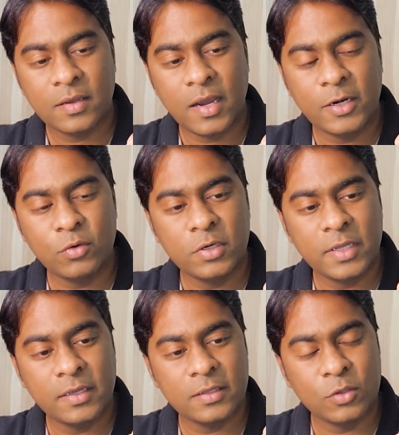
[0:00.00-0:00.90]
I don't
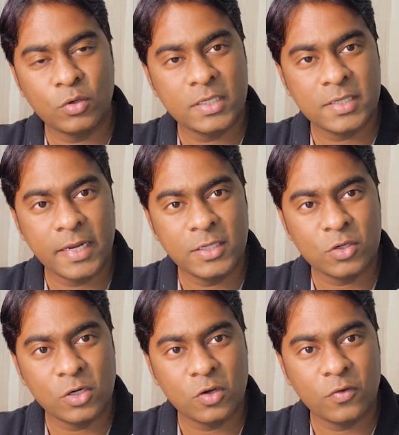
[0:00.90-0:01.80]
notice any
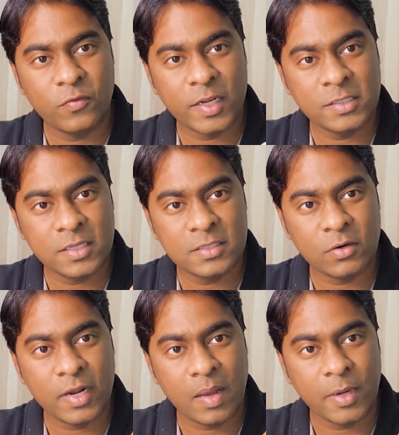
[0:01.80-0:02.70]
sort of friction
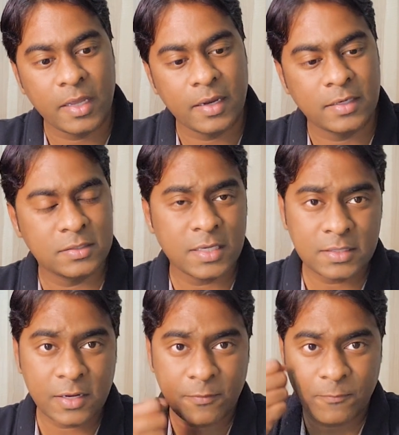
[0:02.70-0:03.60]
sound happening. It's
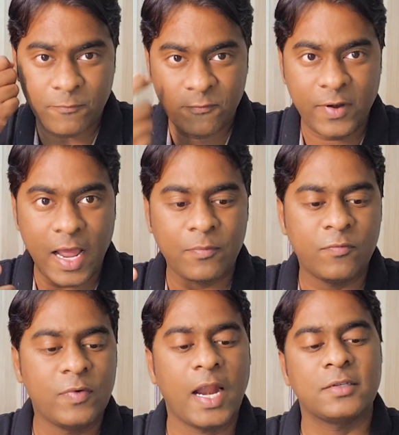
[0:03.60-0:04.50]
just a
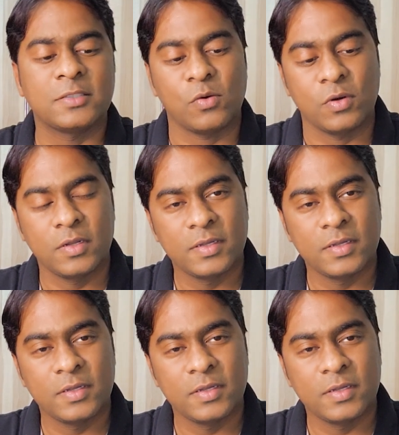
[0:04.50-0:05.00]
flat sound.